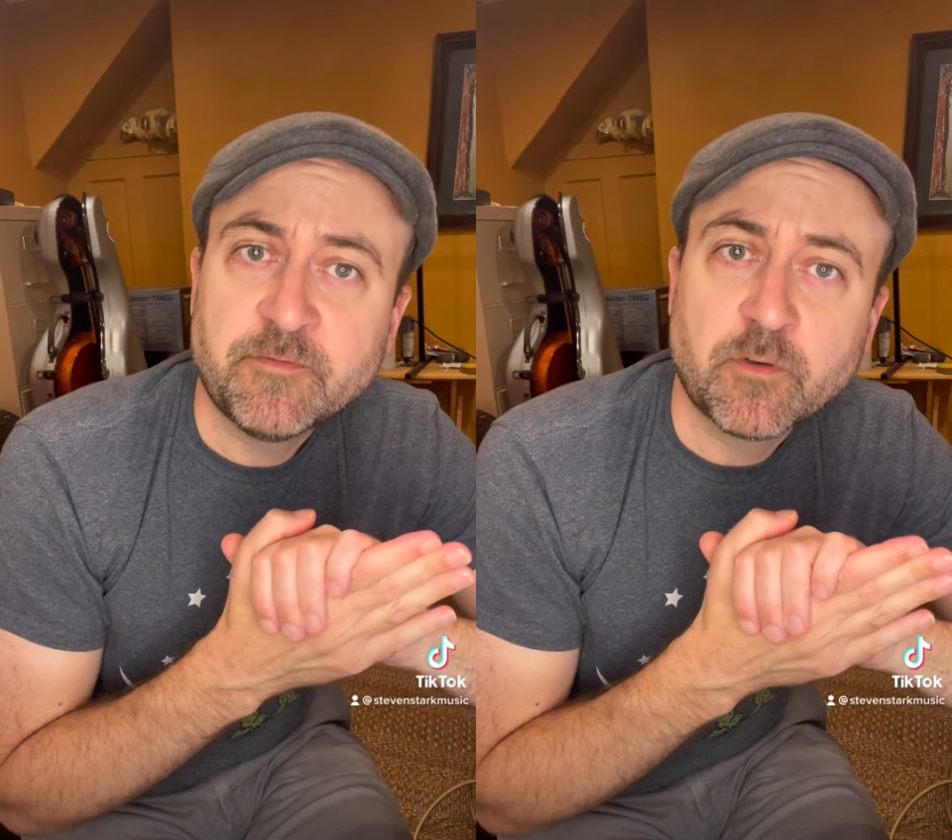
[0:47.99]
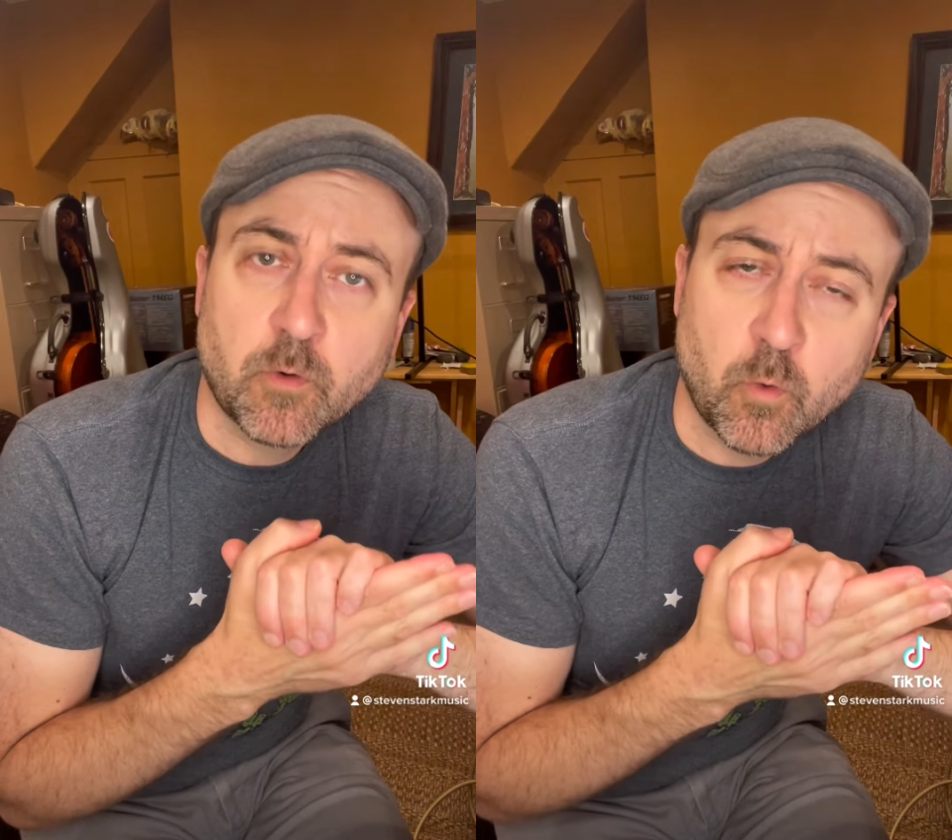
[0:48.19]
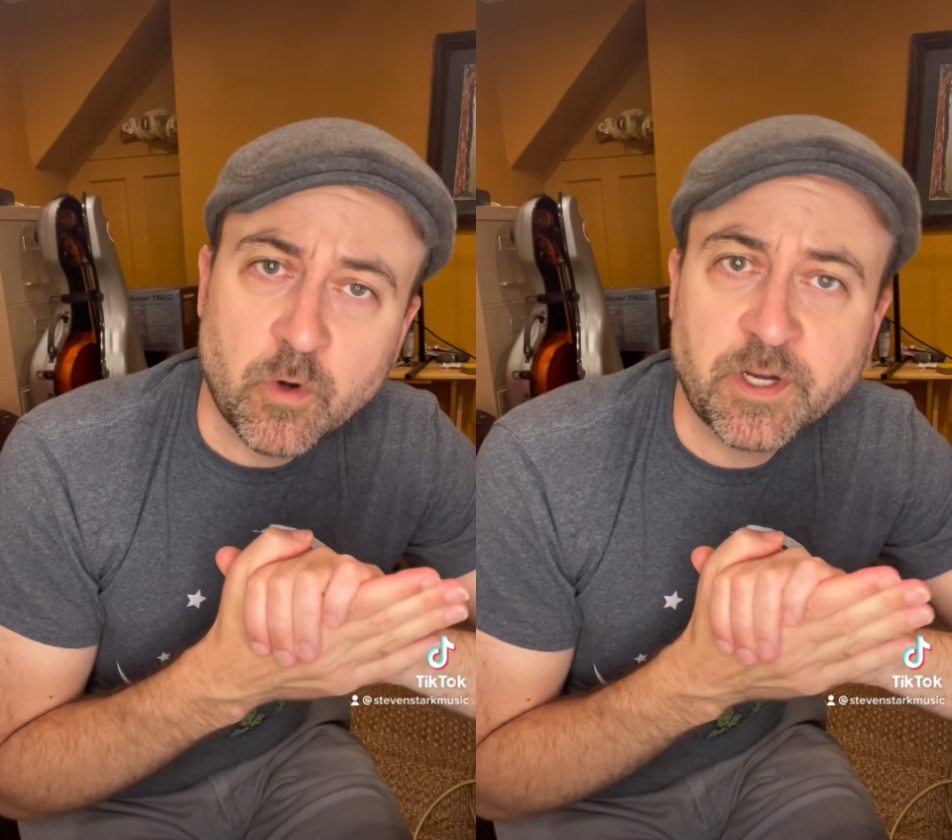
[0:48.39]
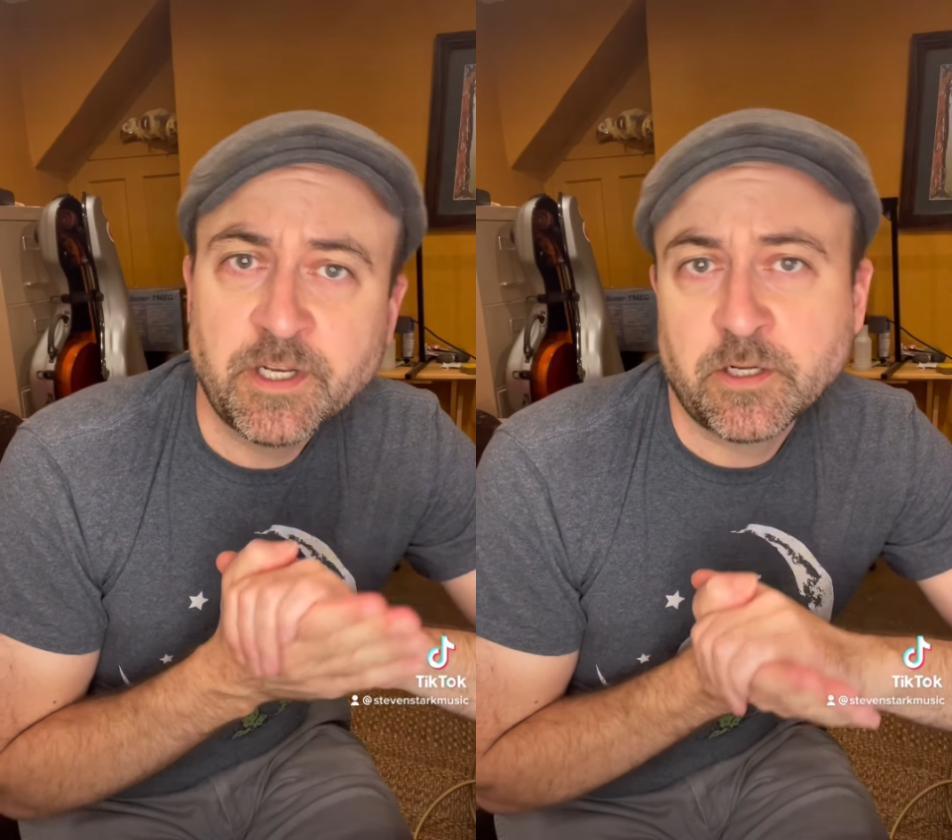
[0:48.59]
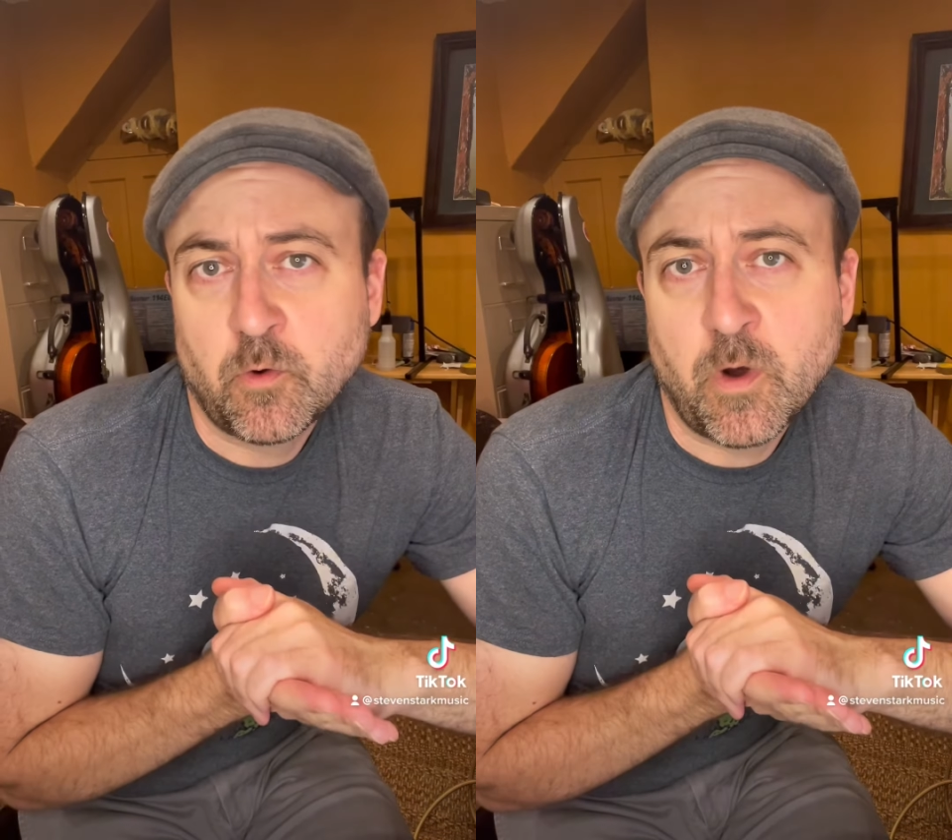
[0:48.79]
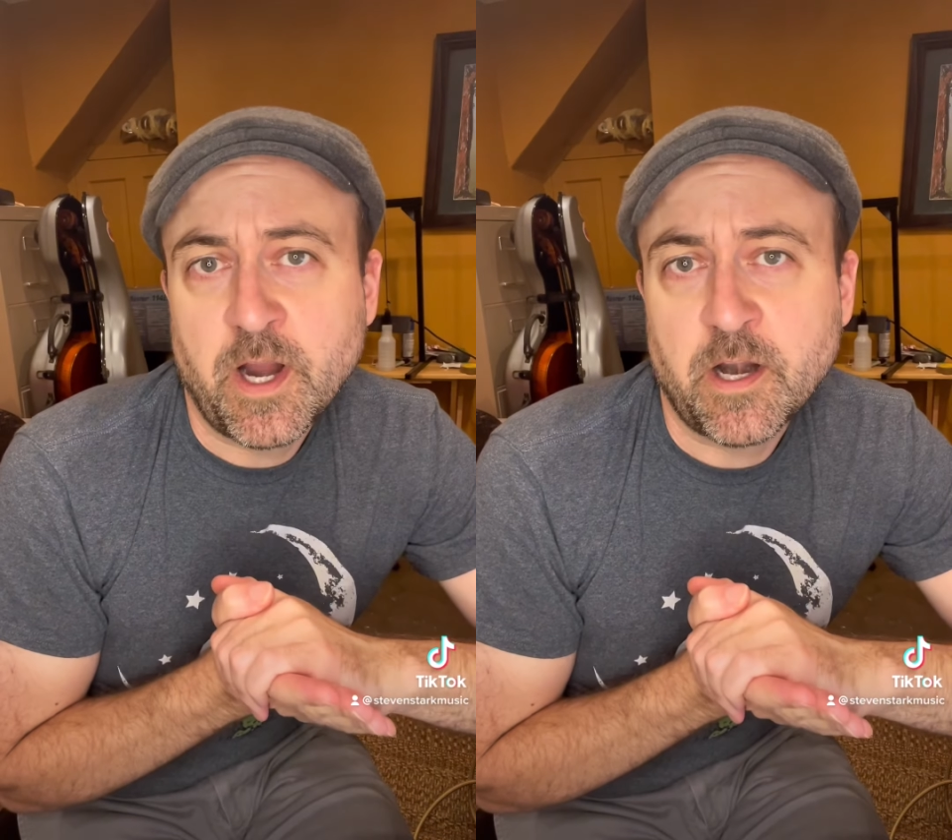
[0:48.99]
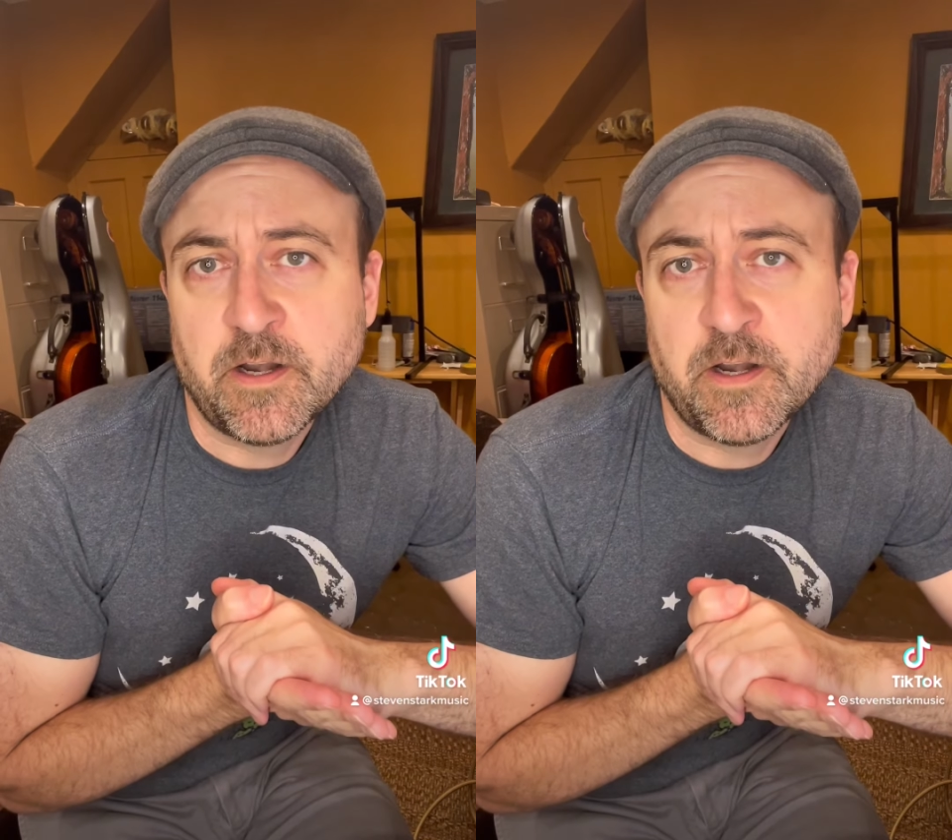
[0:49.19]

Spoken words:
for organ and choir,